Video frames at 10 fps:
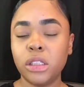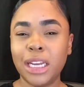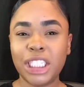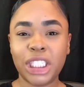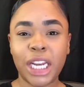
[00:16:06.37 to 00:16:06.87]

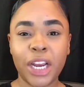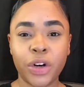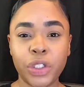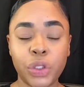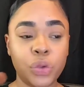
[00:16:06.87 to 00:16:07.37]
a shade
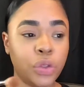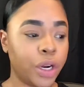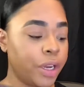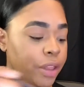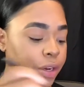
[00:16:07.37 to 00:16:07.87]
or two
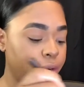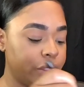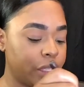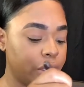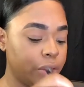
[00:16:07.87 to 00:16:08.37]
darker than your
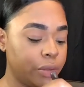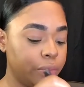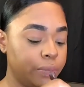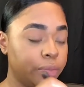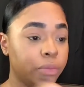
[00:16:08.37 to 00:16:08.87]
skin
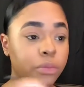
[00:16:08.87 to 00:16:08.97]
tone.